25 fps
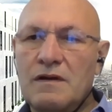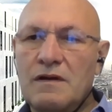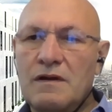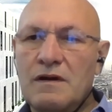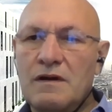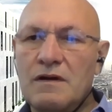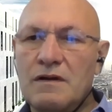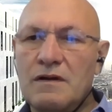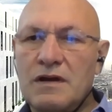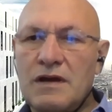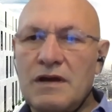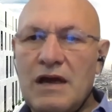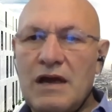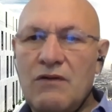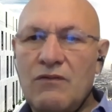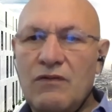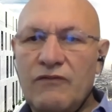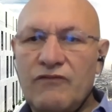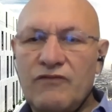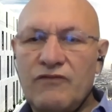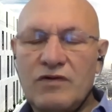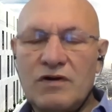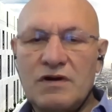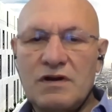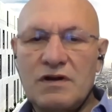Okay,
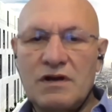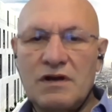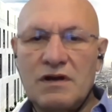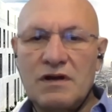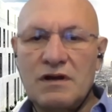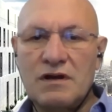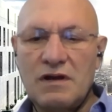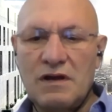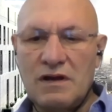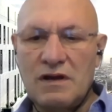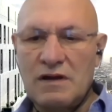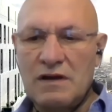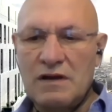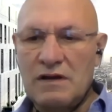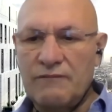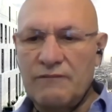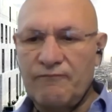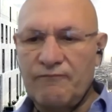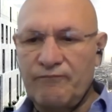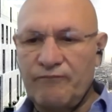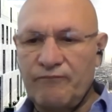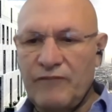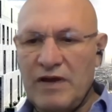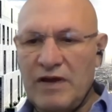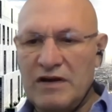we've got a
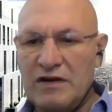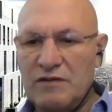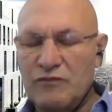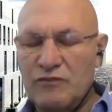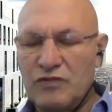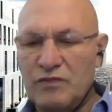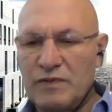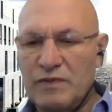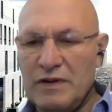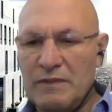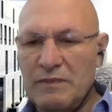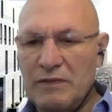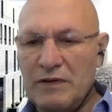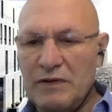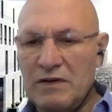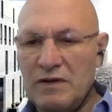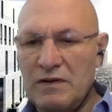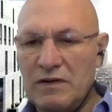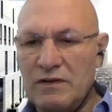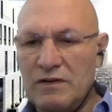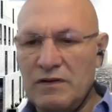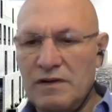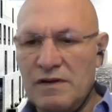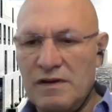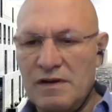fair number of people
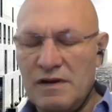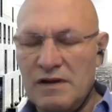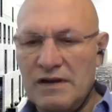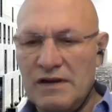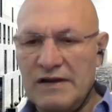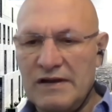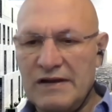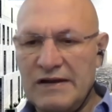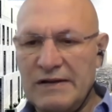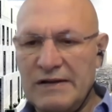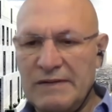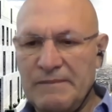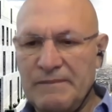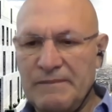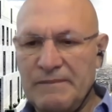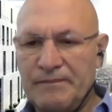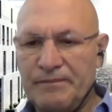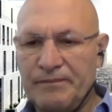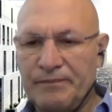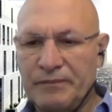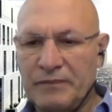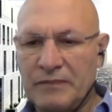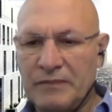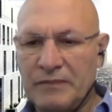on.